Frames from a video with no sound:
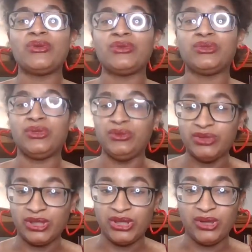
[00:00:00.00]
to
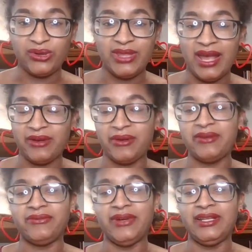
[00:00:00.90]
secure that
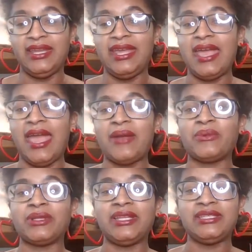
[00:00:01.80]
grant funding and
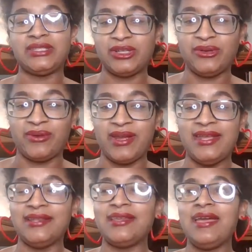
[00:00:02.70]
release the
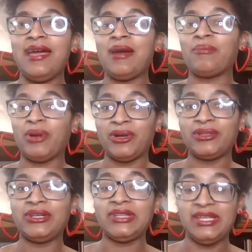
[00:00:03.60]
grant per
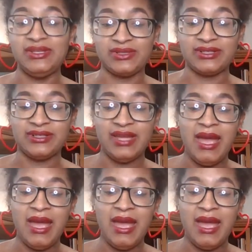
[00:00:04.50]
their leisure.